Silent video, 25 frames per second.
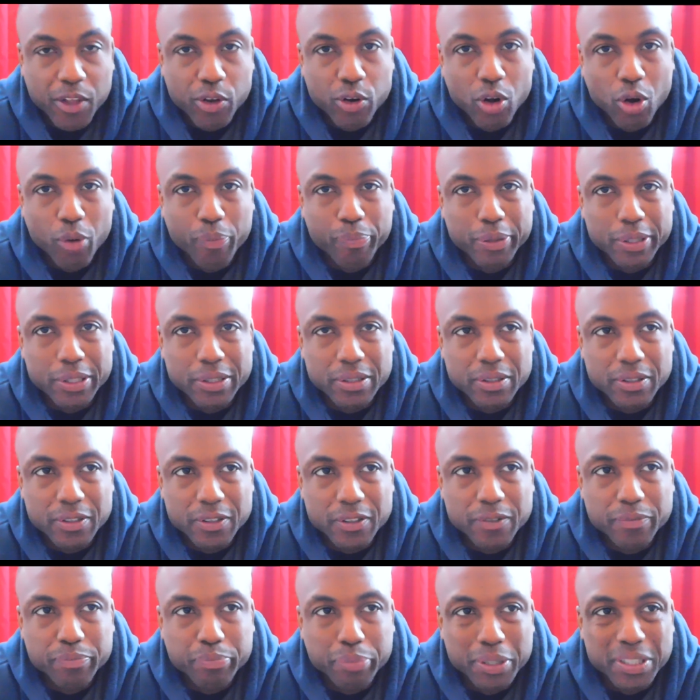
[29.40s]
you know,
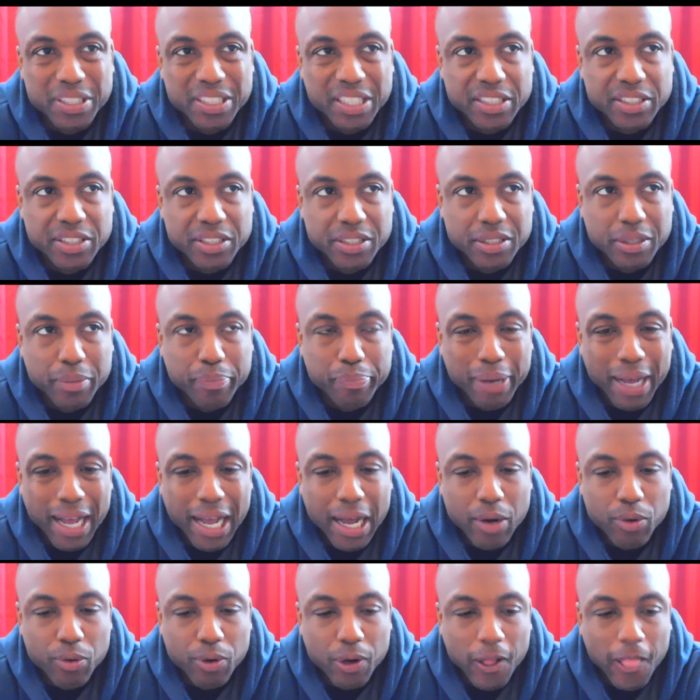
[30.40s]
positions of
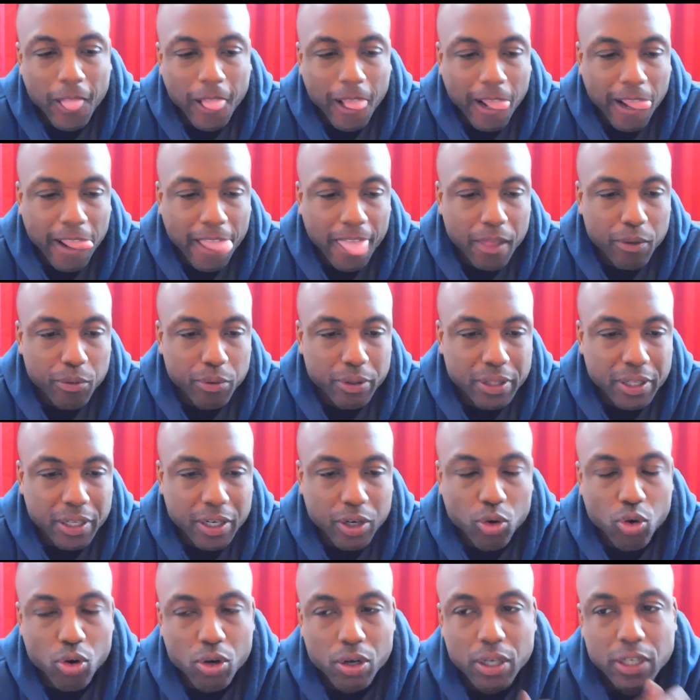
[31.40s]
power
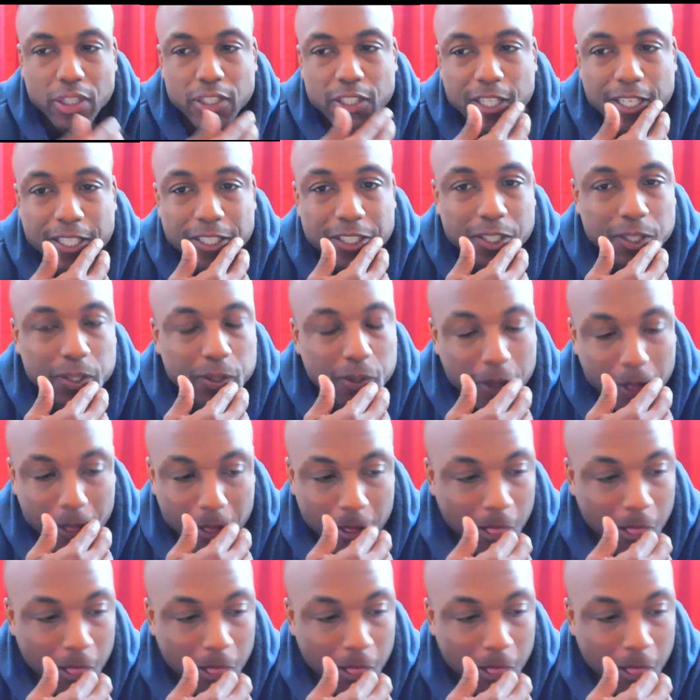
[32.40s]
within an organization,